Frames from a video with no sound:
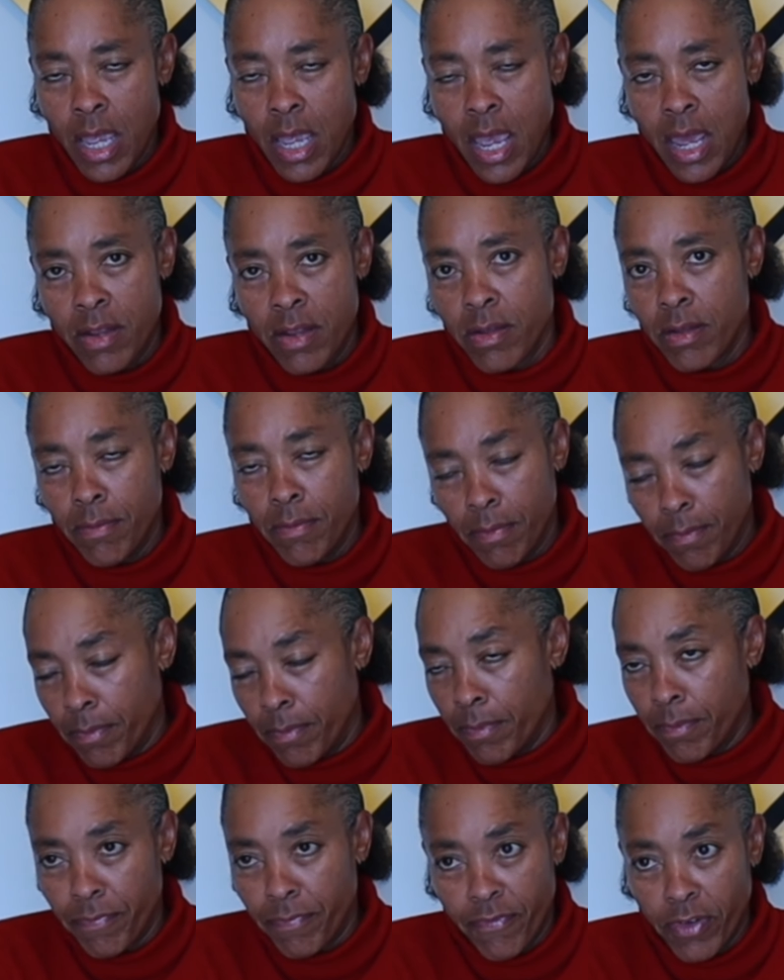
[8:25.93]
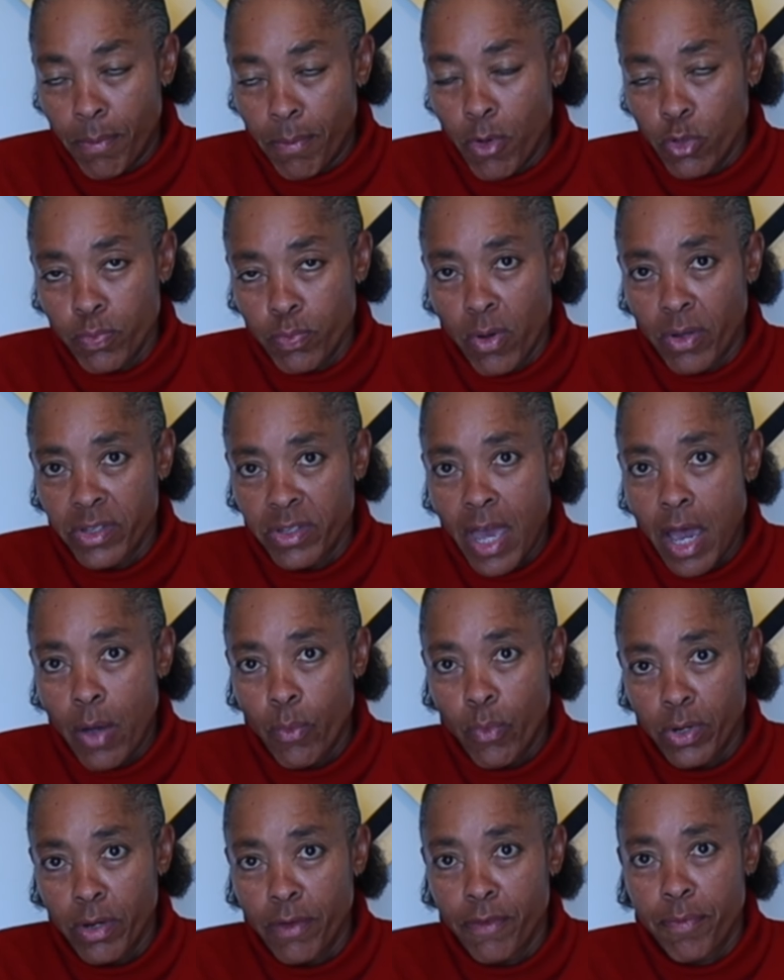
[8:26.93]
And for the most part,
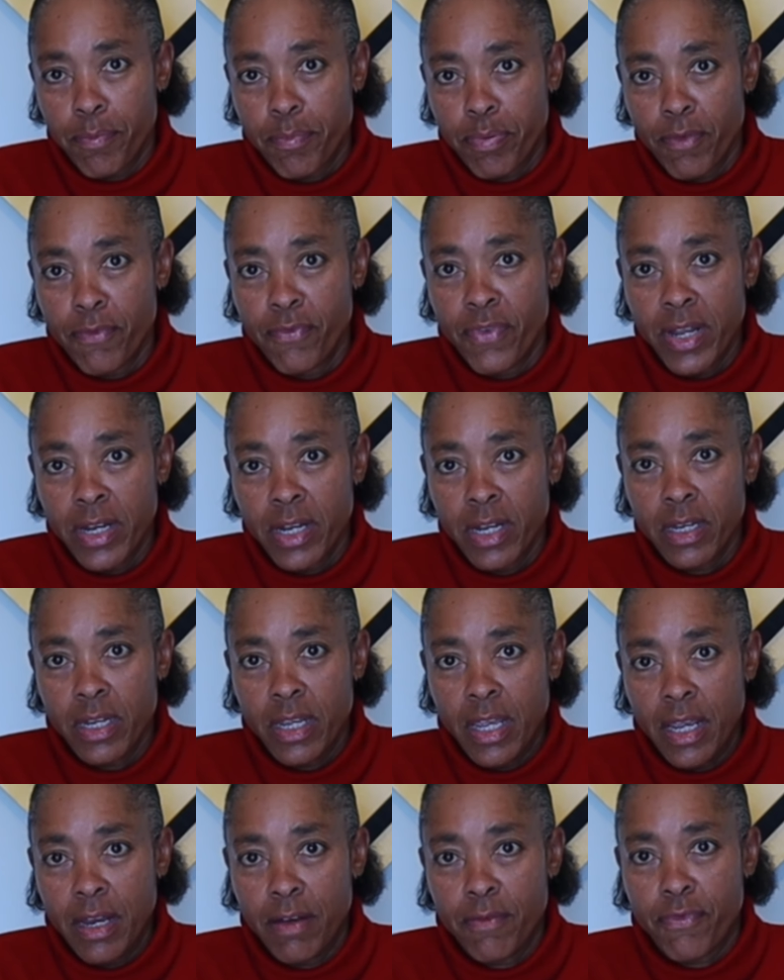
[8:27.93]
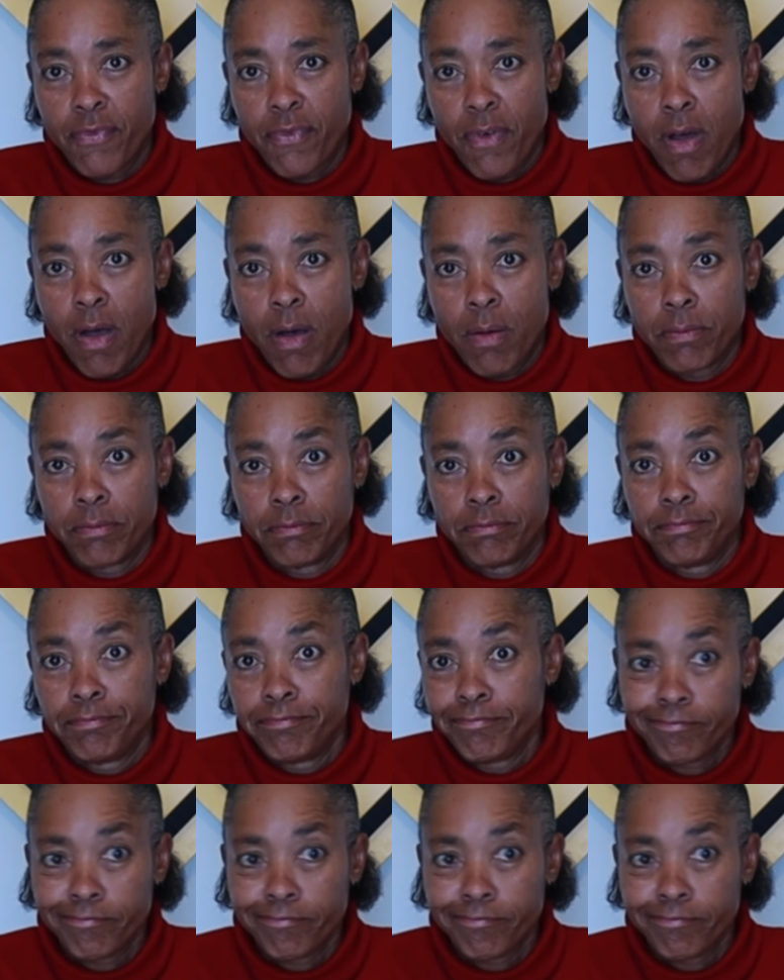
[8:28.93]
that would have prevented it from